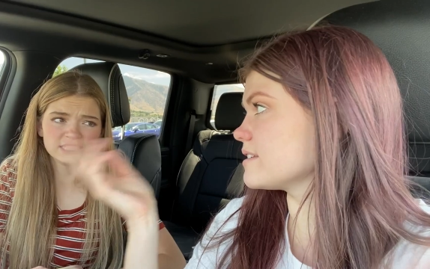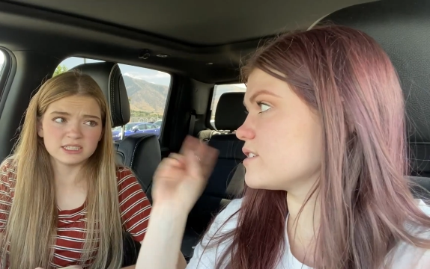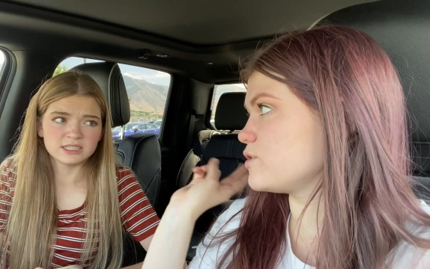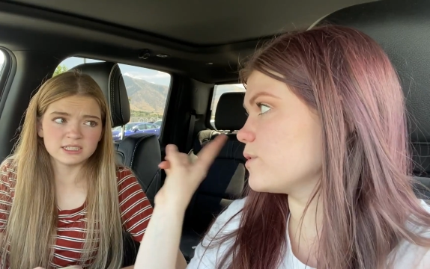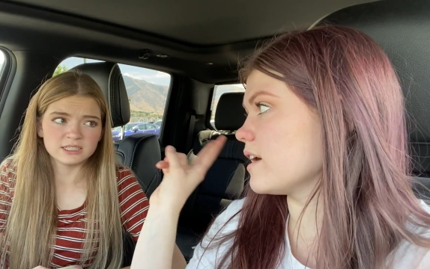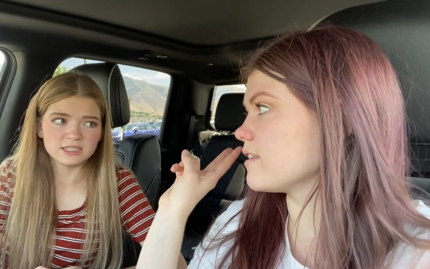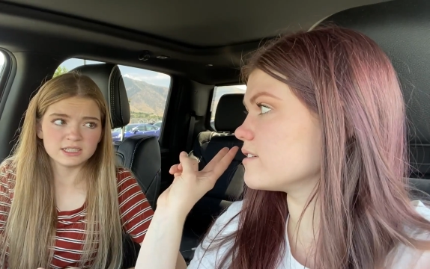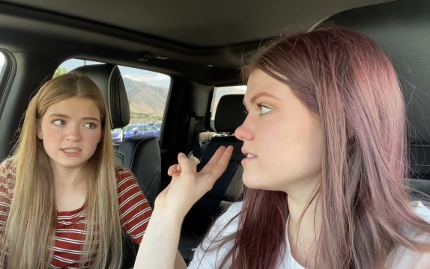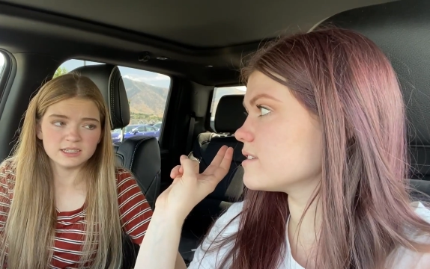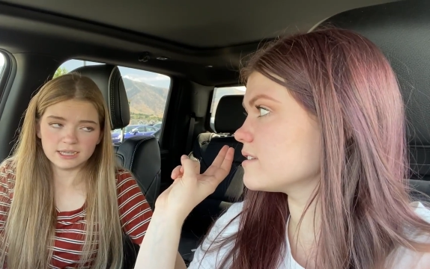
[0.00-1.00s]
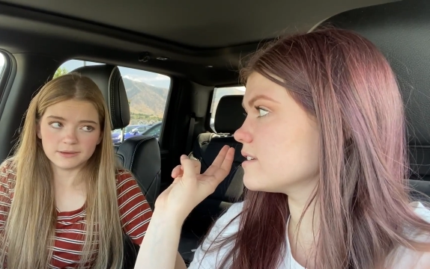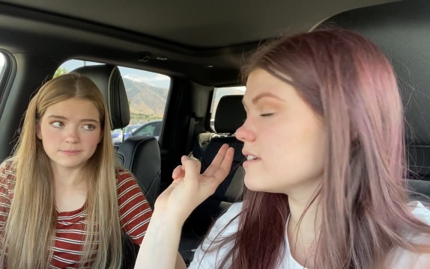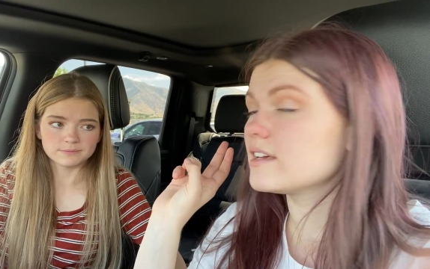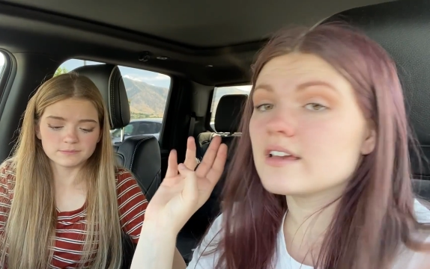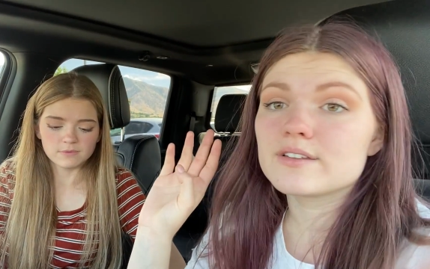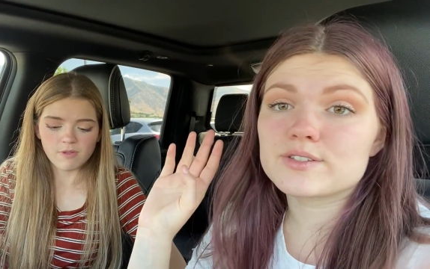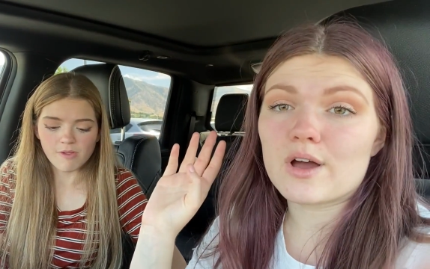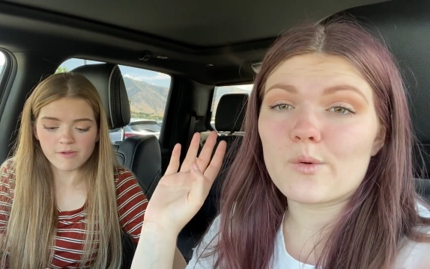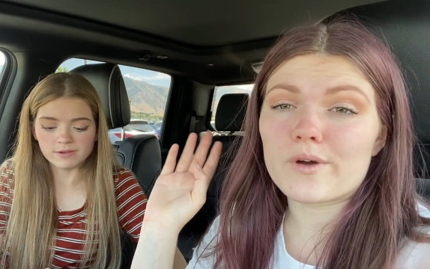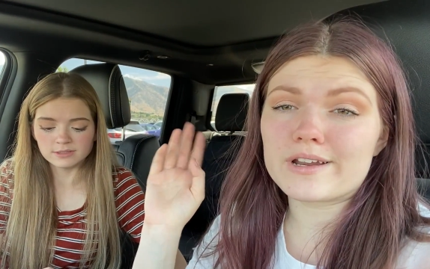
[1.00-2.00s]
Speaker 1: This is two colors. Yeah.
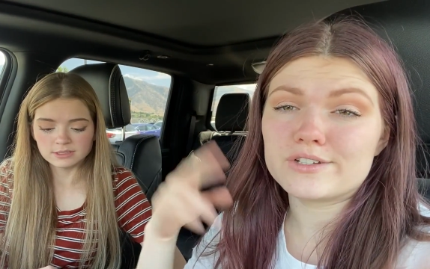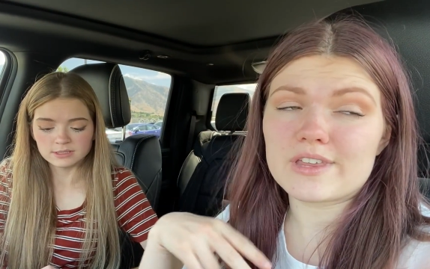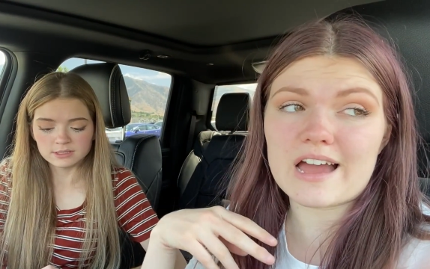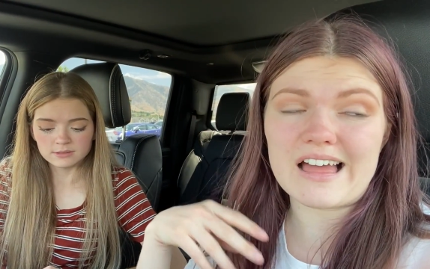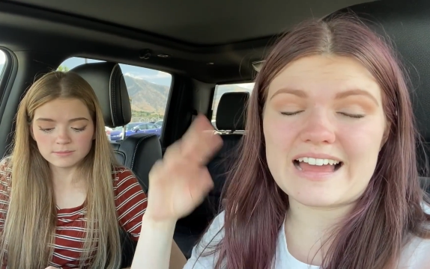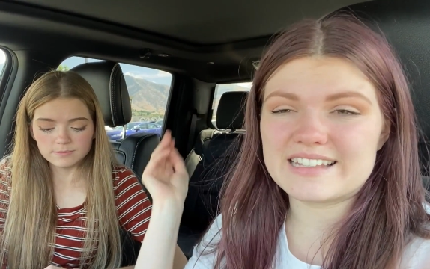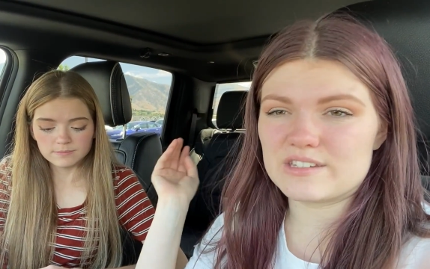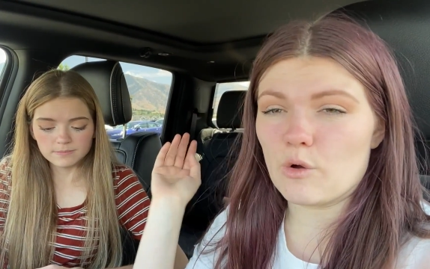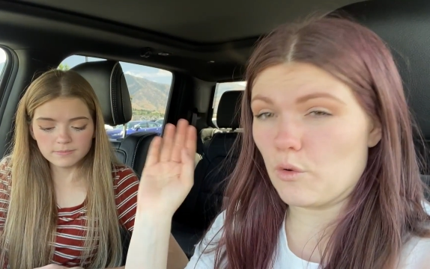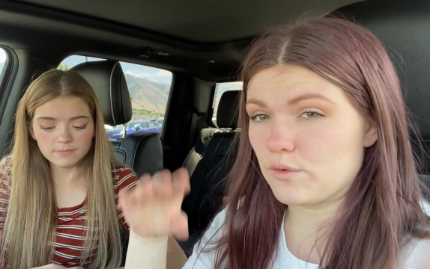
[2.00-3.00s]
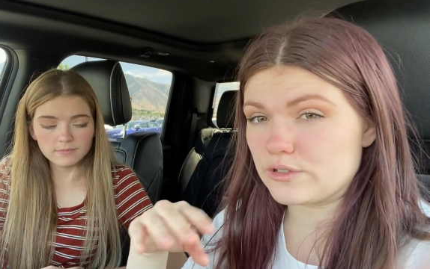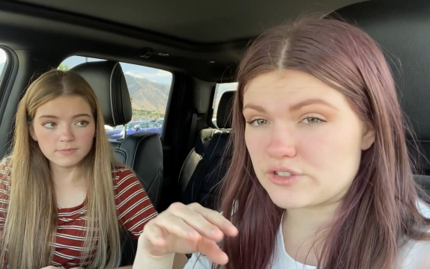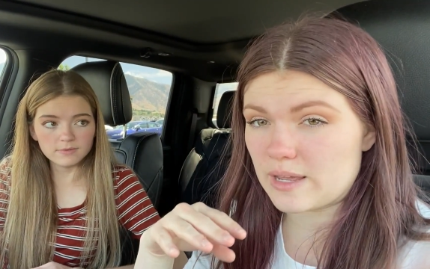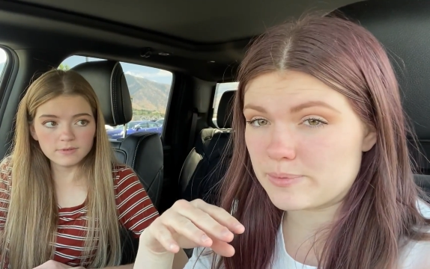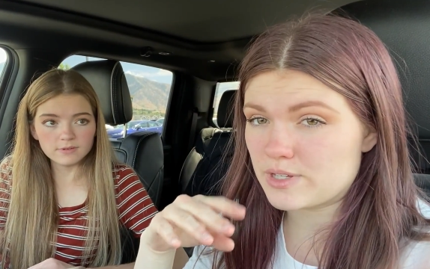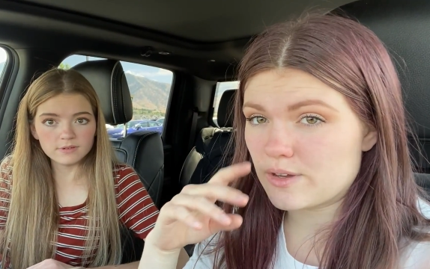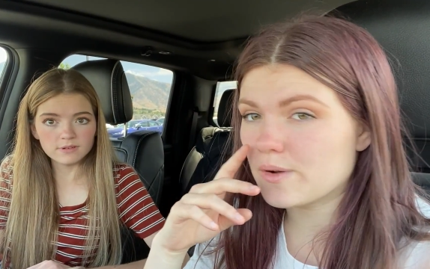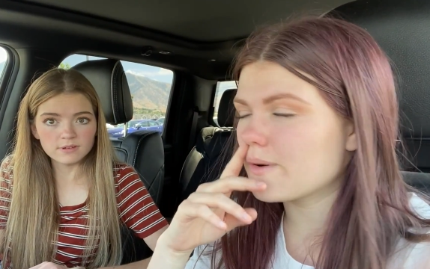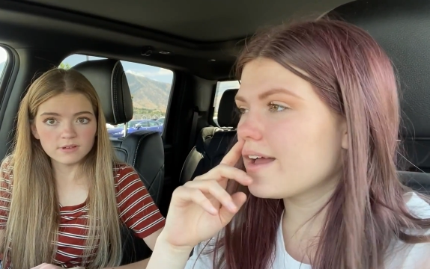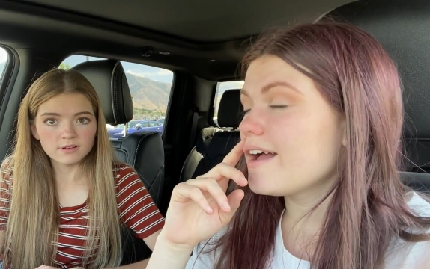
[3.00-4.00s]
So we're gonna do that an oval shape
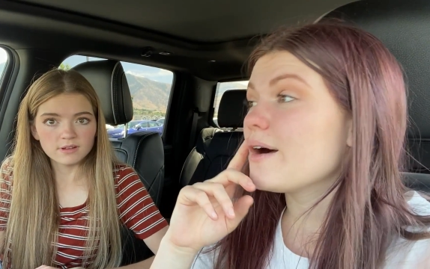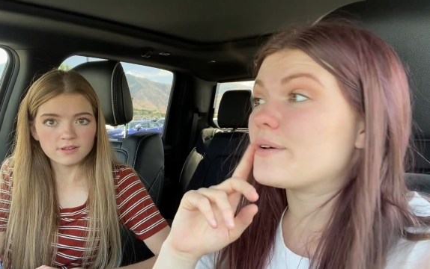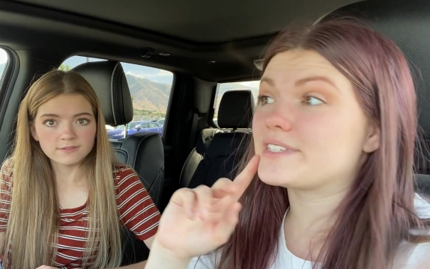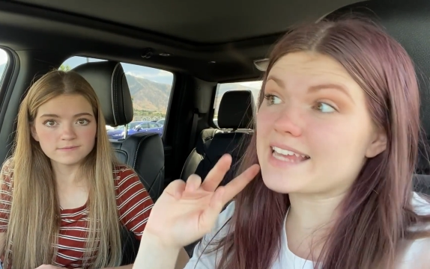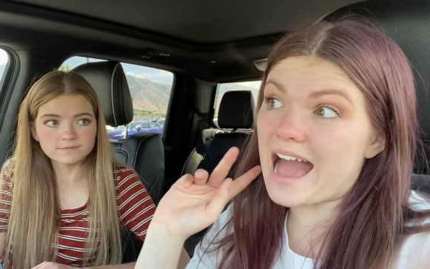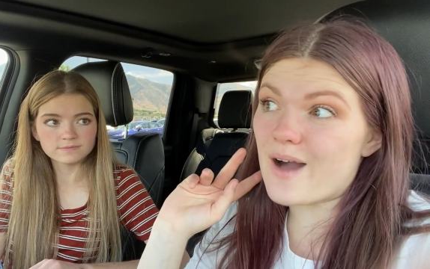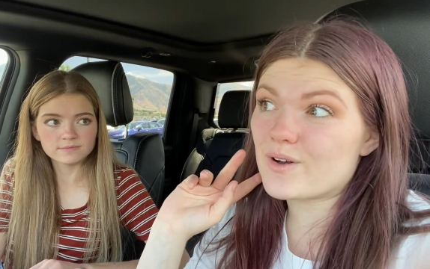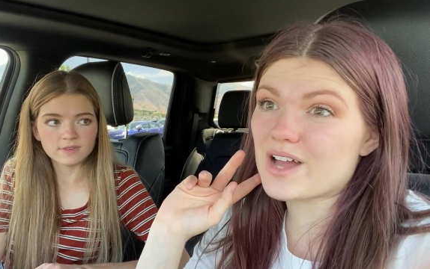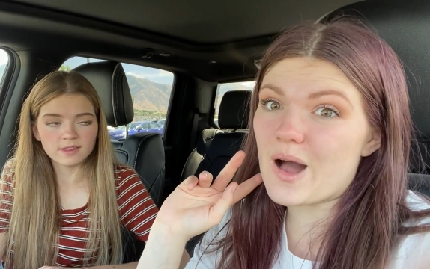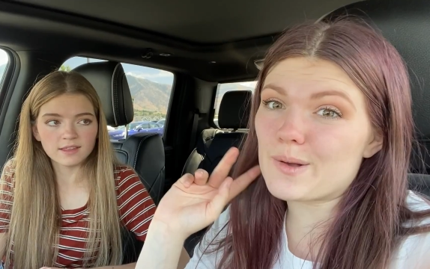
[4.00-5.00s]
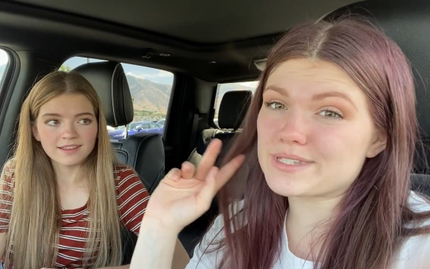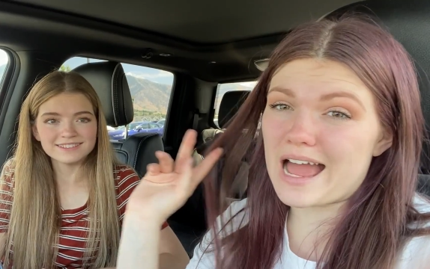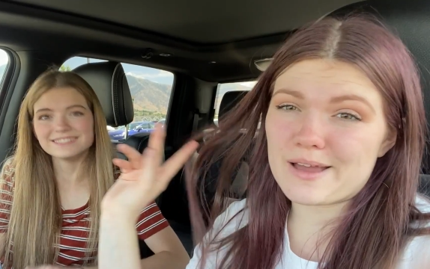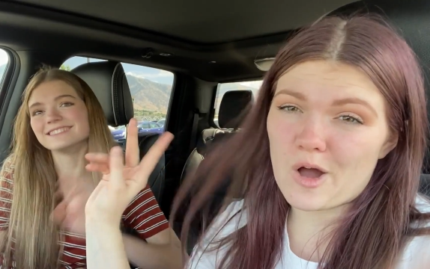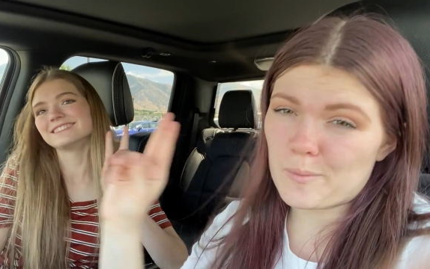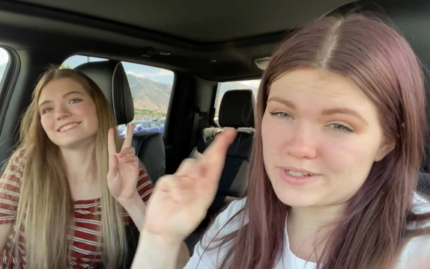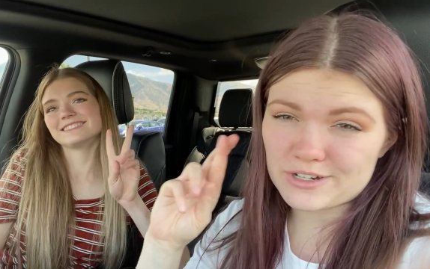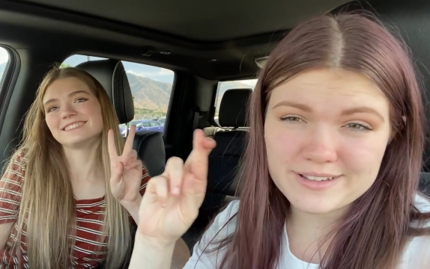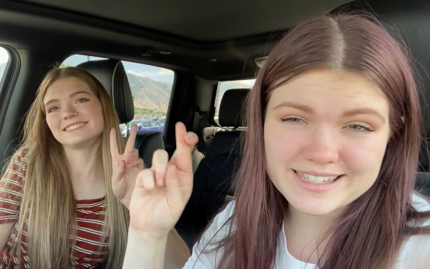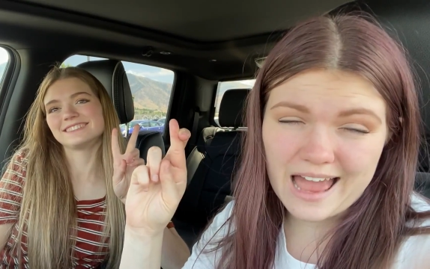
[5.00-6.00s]
too. We'll see how it goes. I hope it
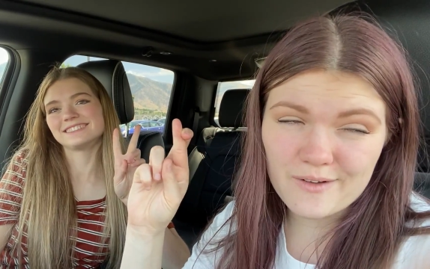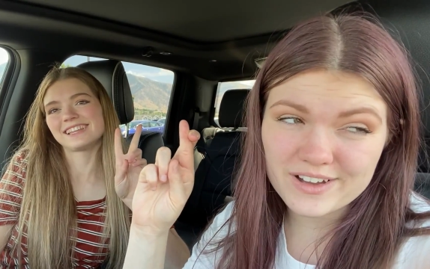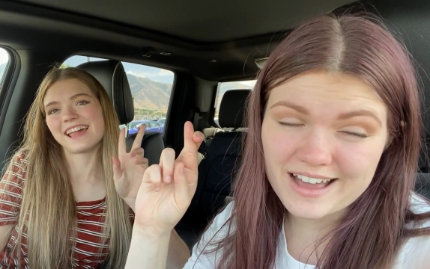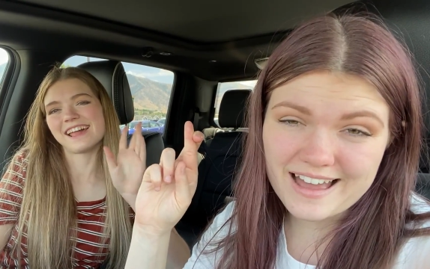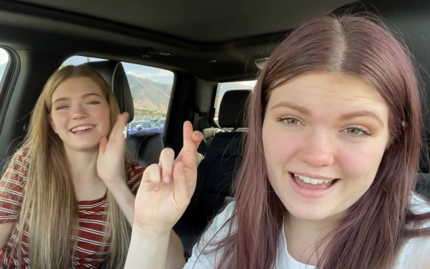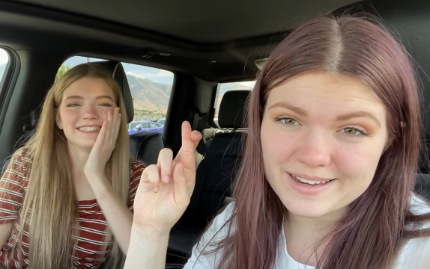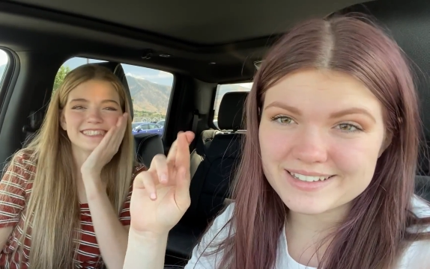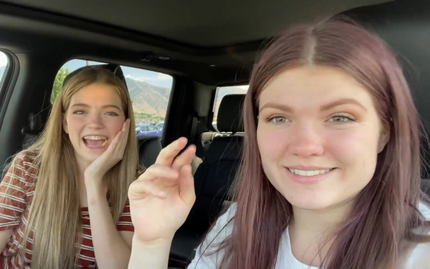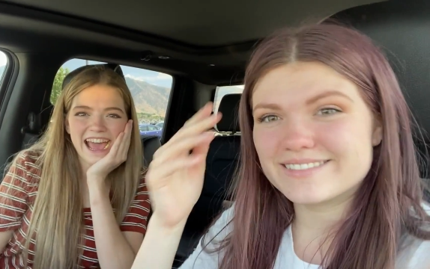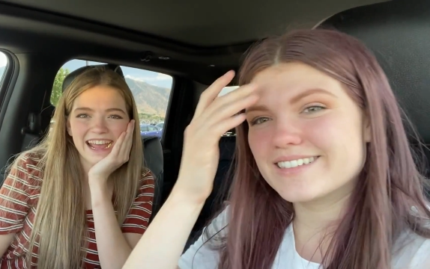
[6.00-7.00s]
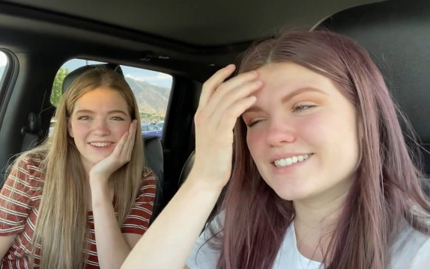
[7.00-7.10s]
turns out good. Yeah.